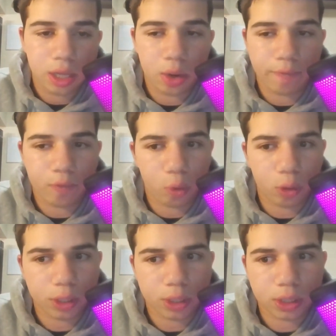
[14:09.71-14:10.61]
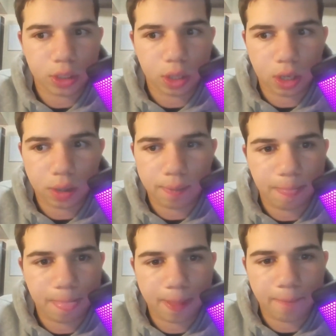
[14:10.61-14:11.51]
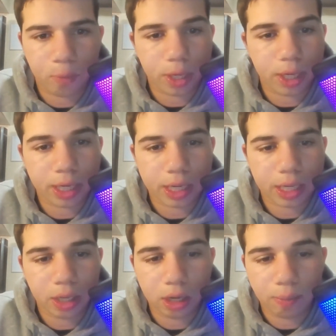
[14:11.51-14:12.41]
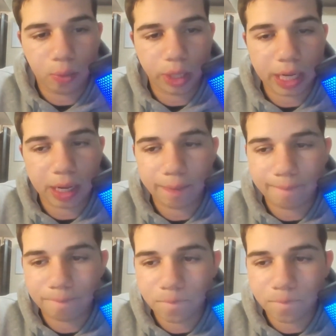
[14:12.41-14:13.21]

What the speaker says: Of course, we're going to, bring out